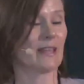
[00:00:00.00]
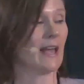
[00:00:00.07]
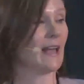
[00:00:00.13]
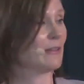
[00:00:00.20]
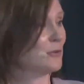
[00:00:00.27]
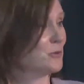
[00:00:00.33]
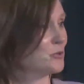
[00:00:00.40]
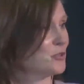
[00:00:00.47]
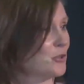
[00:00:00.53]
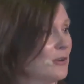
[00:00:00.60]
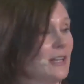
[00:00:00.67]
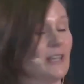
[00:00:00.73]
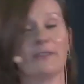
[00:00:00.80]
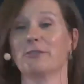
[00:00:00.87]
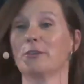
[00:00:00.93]
and also,
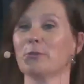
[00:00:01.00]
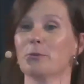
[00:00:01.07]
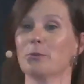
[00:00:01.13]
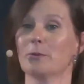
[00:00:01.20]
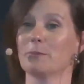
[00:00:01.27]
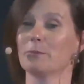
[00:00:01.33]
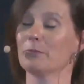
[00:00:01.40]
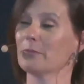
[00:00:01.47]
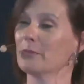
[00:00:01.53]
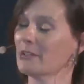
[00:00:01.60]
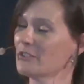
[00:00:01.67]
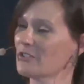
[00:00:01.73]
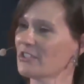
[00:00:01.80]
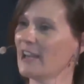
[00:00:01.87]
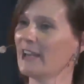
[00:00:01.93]
if you
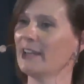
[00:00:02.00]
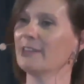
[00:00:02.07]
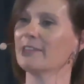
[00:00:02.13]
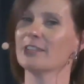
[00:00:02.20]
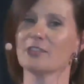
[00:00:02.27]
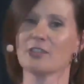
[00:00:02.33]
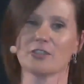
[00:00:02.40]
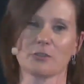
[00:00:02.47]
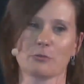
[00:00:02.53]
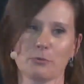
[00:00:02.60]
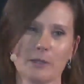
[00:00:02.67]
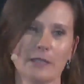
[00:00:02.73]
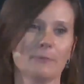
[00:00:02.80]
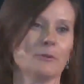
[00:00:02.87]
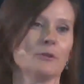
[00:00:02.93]
say, this is a
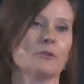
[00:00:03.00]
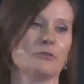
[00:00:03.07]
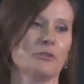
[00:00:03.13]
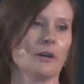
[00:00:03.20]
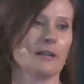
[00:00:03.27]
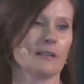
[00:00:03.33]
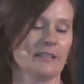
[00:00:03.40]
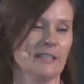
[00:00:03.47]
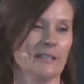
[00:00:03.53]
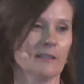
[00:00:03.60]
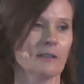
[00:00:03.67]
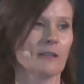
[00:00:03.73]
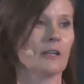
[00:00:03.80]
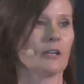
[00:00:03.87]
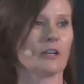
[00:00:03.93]
really beautiful
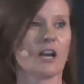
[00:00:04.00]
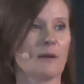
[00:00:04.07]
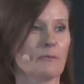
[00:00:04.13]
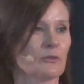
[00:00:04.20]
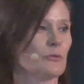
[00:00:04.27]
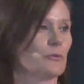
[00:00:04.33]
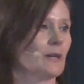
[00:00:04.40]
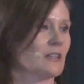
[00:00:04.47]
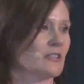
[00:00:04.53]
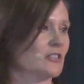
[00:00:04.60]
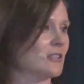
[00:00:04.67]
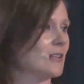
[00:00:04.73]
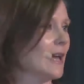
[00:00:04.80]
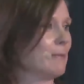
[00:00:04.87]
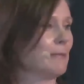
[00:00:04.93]
idea, come to
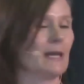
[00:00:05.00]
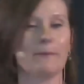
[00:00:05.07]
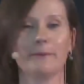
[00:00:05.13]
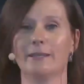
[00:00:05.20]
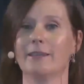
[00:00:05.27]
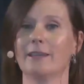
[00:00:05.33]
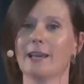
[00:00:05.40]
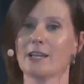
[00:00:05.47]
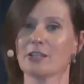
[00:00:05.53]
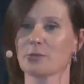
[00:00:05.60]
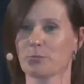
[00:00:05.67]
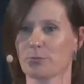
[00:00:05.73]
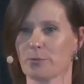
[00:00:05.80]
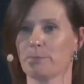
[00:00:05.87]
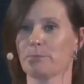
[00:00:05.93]
us, and maybe as a
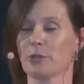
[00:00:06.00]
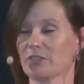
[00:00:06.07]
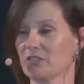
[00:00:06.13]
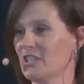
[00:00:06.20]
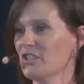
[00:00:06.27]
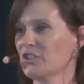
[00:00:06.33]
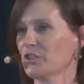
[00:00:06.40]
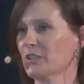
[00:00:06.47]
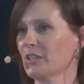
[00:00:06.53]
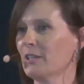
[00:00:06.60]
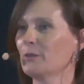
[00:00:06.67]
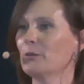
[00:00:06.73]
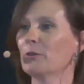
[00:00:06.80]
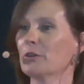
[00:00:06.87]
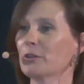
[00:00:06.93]
pr
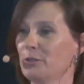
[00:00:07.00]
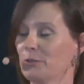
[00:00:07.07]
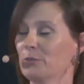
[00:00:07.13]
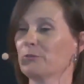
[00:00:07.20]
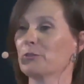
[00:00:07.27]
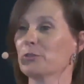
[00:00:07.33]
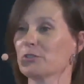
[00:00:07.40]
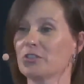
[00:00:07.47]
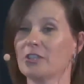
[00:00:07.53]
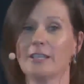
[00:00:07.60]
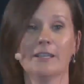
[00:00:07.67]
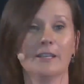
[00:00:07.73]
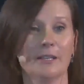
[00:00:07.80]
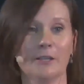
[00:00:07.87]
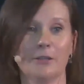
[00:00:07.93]
practitioner or a university,
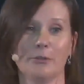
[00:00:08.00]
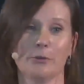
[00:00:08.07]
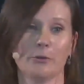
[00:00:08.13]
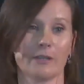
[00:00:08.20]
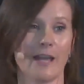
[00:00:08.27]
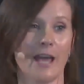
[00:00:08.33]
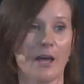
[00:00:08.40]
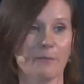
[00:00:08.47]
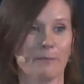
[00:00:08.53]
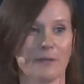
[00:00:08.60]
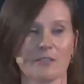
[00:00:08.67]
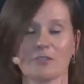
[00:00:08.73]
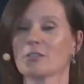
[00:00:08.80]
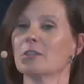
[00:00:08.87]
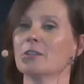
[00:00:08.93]
you can help
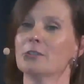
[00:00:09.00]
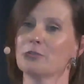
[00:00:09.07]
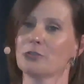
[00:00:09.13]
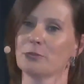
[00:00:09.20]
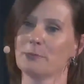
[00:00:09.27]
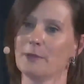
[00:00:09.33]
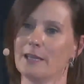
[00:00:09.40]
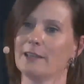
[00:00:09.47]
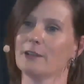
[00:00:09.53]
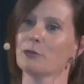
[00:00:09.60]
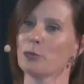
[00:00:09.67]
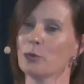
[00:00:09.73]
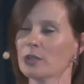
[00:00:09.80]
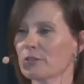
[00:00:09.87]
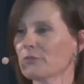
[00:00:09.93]
us to make
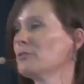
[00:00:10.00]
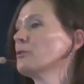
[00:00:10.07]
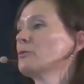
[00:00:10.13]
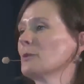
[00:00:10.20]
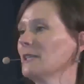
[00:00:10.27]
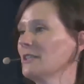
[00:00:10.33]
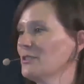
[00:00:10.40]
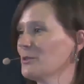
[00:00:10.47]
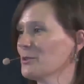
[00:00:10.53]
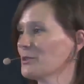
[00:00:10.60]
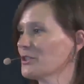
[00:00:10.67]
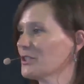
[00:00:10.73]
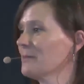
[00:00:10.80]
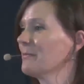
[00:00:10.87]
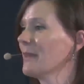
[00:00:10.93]
wonderful
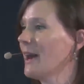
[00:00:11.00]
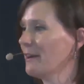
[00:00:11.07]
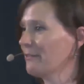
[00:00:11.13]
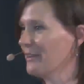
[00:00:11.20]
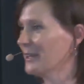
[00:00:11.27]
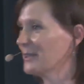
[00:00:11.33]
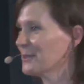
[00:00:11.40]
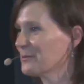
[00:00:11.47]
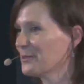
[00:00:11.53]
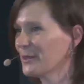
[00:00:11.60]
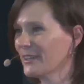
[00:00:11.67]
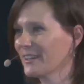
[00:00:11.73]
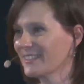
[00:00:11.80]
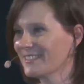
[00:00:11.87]
research. I thank you for your